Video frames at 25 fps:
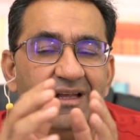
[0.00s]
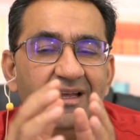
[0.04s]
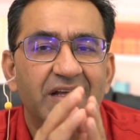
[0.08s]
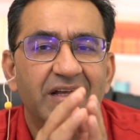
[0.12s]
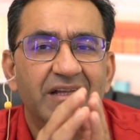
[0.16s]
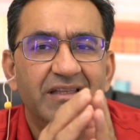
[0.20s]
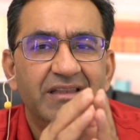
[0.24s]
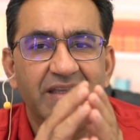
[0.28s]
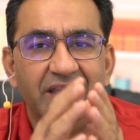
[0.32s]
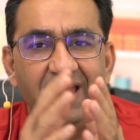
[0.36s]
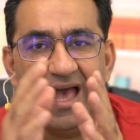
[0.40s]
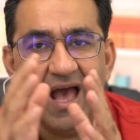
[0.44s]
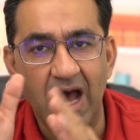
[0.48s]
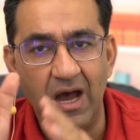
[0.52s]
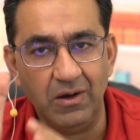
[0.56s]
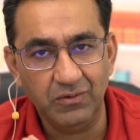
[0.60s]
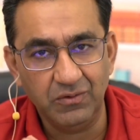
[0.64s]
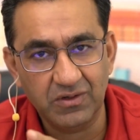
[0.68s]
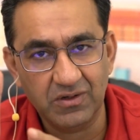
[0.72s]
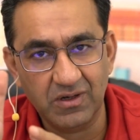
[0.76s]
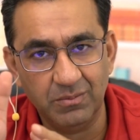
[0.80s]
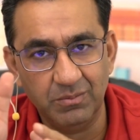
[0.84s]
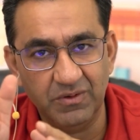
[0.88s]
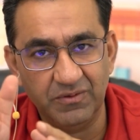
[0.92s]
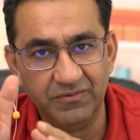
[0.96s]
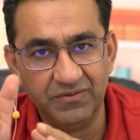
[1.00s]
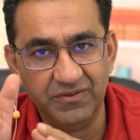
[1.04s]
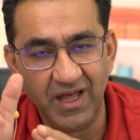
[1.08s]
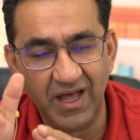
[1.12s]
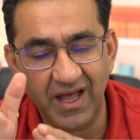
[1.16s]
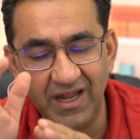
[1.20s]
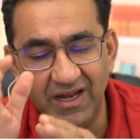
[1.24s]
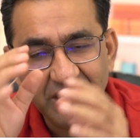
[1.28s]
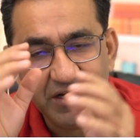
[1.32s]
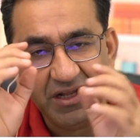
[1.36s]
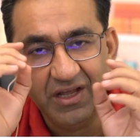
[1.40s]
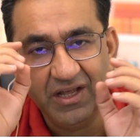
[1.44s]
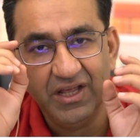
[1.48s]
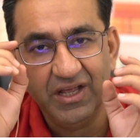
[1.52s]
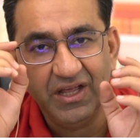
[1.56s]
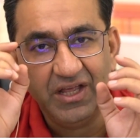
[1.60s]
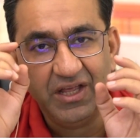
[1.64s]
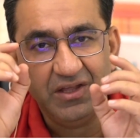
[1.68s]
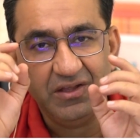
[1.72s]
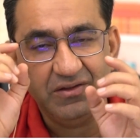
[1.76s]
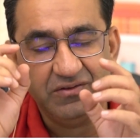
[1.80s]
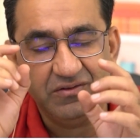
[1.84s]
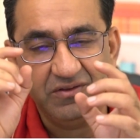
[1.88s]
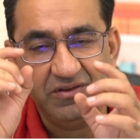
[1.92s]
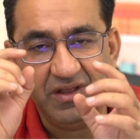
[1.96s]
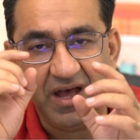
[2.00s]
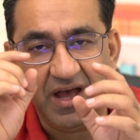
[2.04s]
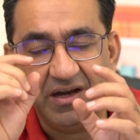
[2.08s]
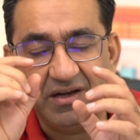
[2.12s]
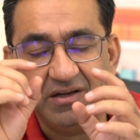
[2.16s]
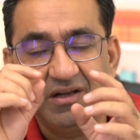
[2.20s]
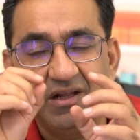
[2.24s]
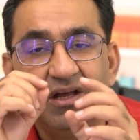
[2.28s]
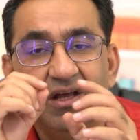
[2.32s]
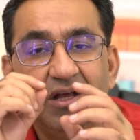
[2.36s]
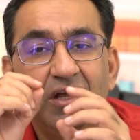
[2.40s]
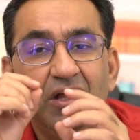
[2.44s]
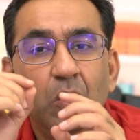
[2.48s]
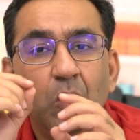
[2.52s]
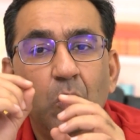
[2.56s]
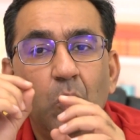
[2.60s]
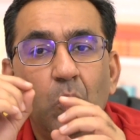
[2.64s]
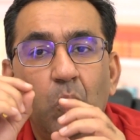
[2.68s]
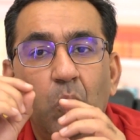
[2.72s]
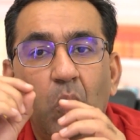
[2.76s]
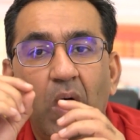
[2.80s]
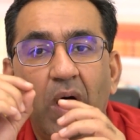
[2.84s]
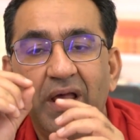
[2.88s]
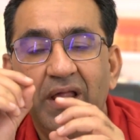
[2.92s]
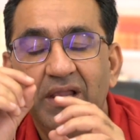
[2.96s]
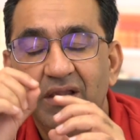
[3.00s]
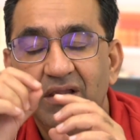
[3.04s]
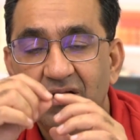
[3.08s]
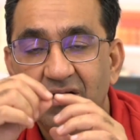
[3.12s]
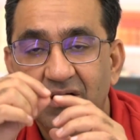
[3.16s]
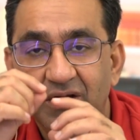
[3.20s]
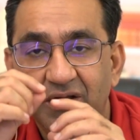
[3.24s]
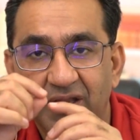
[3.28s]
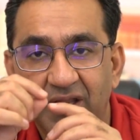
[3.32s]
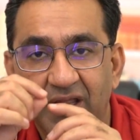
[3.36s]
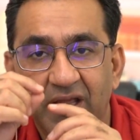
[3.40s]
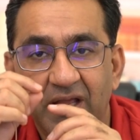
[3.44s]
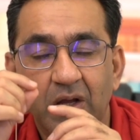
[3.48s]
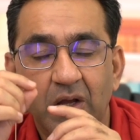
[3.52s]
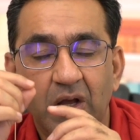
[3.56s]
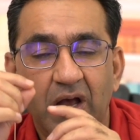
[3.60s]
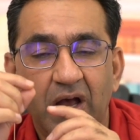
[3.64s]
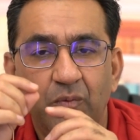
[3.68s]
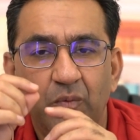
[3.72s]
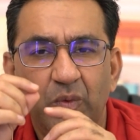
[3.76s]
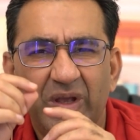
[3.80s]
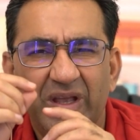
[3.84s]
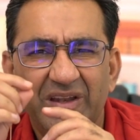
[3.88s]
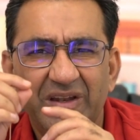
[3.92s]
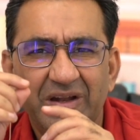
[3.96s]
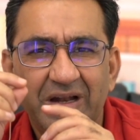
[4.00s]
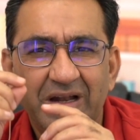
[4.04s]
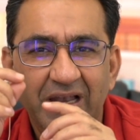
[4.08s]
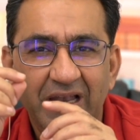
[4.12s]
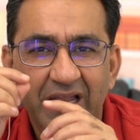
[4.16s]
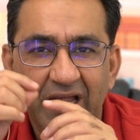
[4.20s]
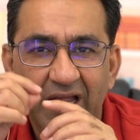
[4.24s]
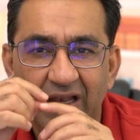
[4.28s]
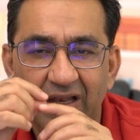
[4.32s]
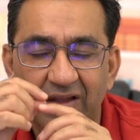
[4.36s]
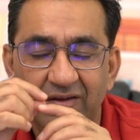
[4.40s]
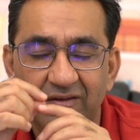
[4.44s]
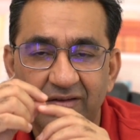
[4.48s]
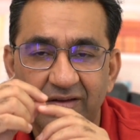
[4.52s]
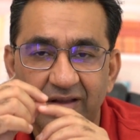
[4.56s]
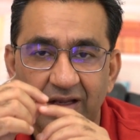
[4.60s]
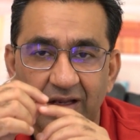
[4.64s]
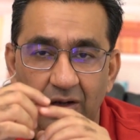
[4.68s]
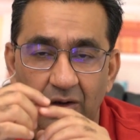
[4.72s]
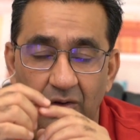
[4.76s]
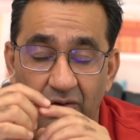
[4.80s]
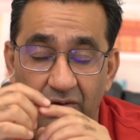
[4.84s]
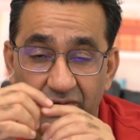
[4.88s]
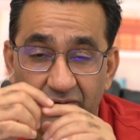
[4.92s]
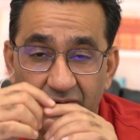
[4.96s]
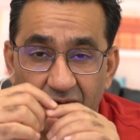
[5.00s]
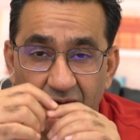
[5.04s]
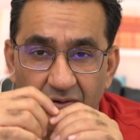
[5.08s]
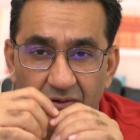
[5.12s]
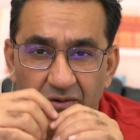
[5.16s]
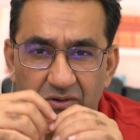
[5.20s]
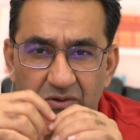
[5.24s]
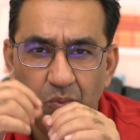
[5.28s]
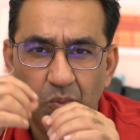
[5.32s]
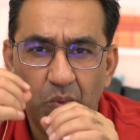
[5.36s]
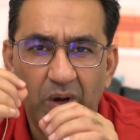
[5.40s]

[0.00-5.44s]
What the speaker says: The outcome of that is that while learning, we can clearly see low scores.